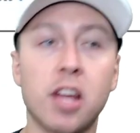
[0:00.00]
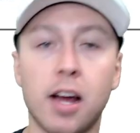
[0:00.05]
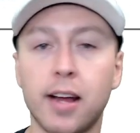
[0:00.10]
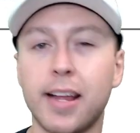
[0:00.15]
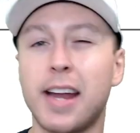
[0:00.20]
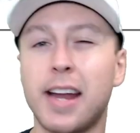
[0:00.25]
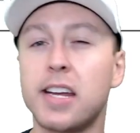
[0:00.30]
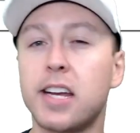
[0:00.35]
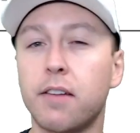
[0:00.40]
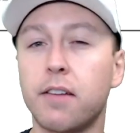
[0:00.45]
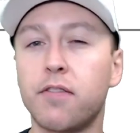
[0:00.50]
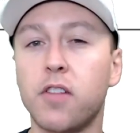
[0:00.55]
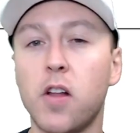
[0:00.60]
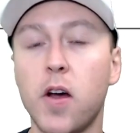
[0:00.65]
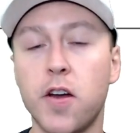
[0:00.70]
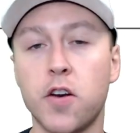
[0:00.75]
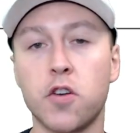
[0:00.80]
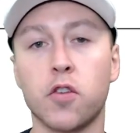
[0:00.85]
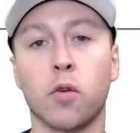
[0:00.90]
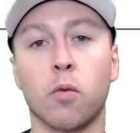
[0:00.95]
again, he could
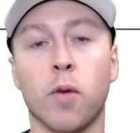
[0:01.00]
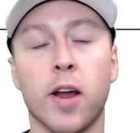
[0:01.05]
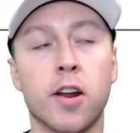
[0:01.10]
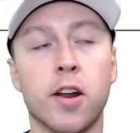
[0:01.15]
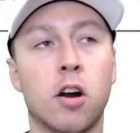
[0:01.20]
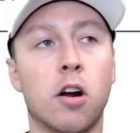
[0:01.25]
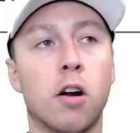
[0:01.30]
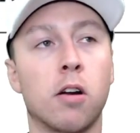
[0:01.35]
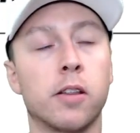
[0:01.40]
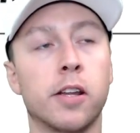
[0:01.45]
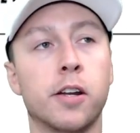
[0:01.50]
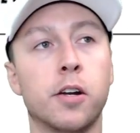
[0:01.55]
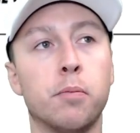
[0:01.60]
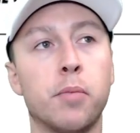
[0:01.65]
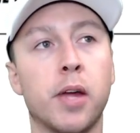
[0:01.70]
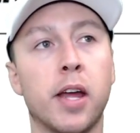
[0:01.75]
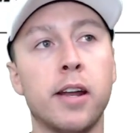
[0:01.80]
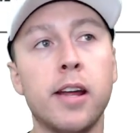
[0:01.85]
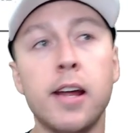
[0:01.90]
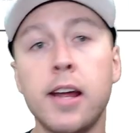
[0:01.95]
fly under the radar a little
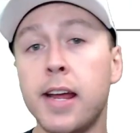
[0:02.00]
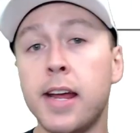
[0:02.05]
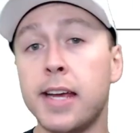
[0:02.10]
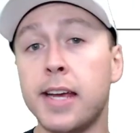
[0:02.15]
bit.